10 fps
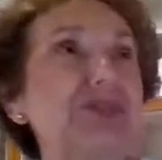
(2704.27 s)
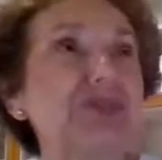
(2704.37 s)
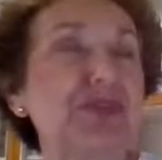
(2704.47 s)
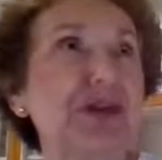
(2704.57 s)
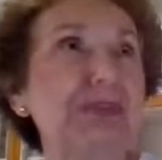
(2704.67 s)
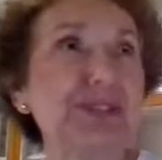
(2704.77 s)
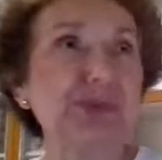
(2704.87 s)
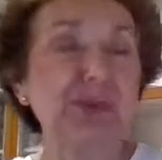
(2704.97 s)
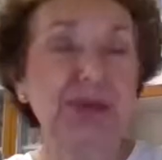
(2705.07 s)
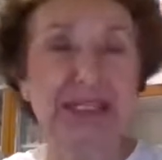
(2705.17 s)
famous one
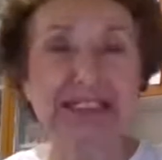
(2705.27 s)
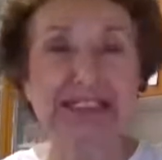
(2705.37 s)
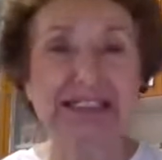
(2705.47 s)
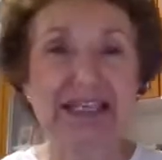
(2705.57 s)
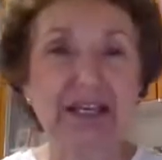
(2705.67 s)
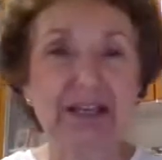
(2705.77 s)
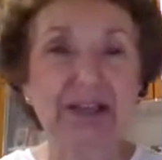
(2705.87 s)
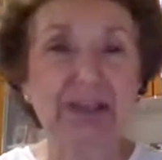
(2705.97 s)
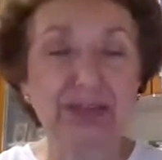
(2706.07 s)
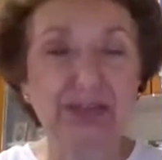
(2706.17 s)
is The
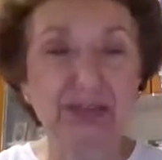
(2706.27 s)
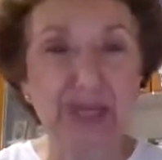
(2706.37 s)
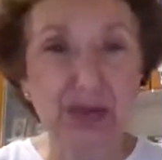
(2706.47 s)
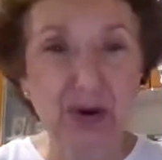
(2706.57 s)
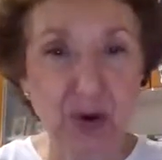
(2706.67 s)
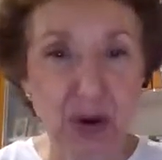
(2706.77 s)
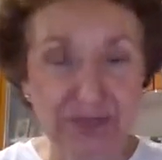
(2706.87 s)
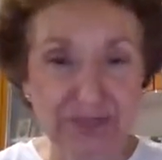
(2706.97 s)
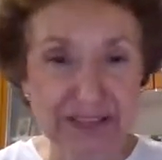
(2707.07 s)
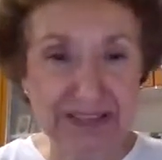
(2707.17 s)
Three
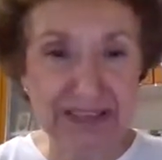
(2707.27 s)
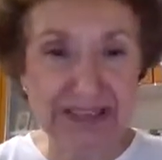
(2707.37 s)
Coffins.